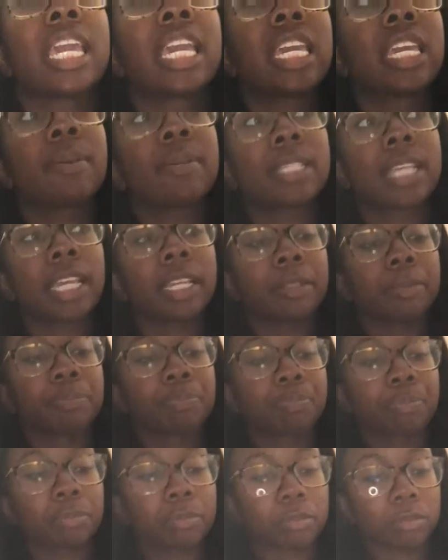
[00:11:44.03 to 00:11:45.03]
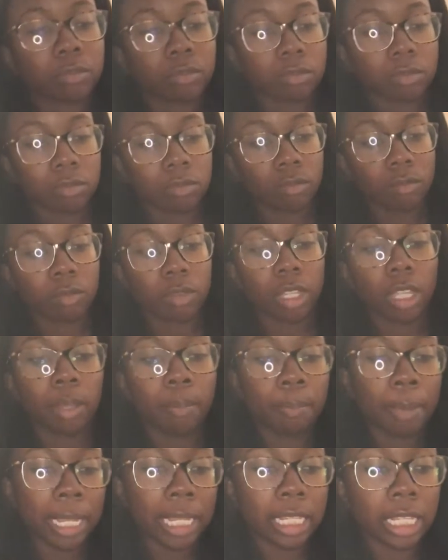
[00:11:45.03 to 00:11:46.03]
he was like,
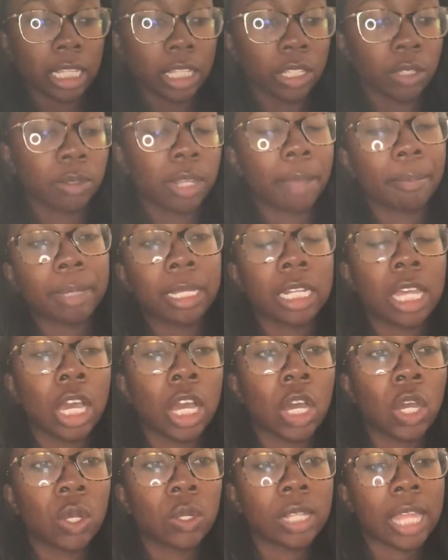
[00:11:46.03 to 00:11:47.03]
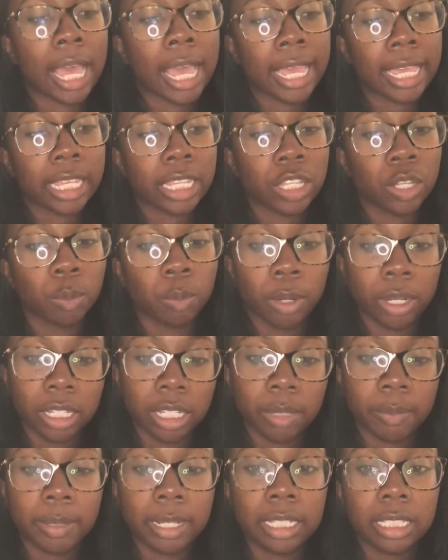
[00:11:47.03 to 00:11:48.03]
Bailey, you let me know, like, you're
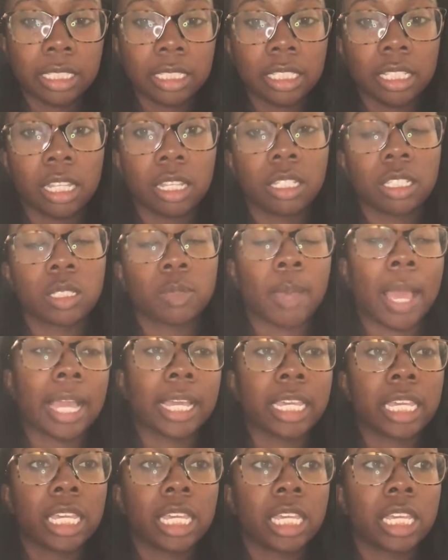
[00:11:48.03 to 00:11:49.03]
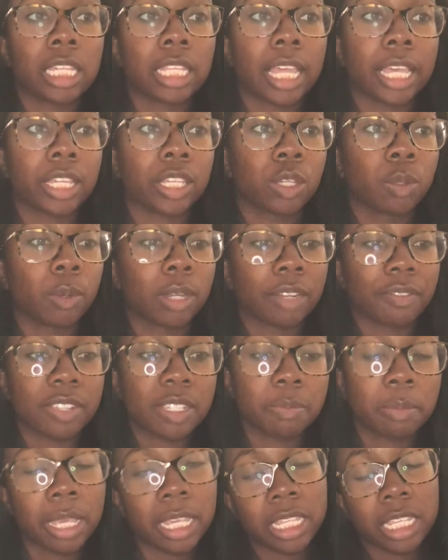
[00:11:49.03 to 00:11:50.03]
working with Swaggy, like, you're one of
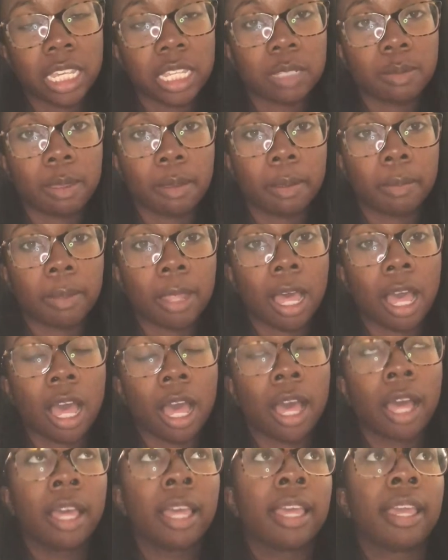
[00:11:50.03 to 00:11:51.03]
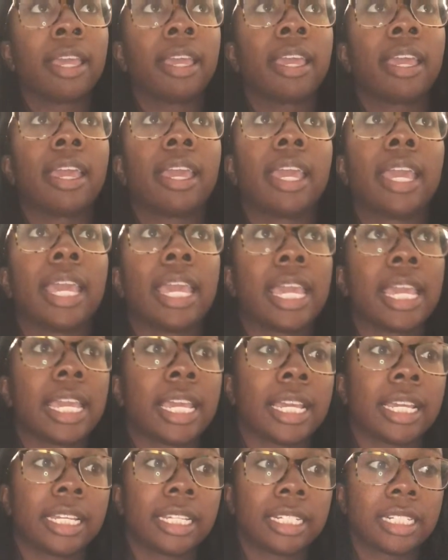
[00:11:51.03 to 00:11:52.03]
his minions, blah, blah, blah.
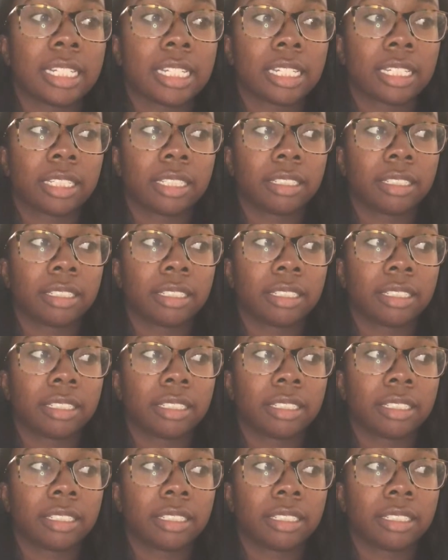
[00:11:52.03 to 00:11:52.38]
And